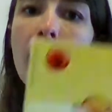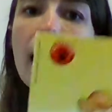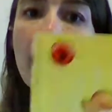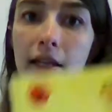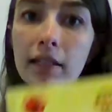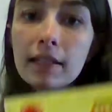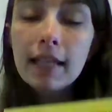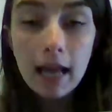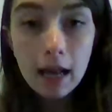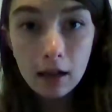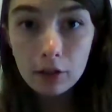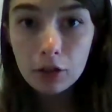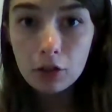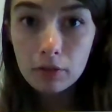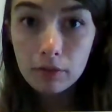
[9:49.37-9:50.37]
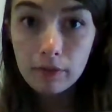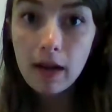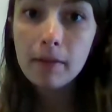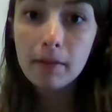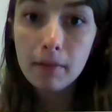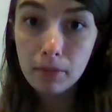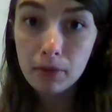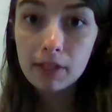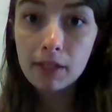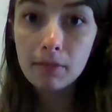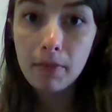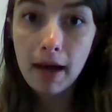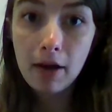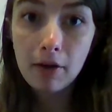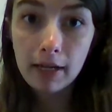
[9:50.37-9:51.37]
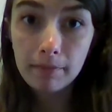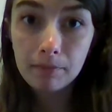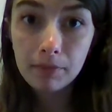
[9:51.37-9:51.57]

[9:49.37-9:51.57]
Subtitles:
and tell your family members about it,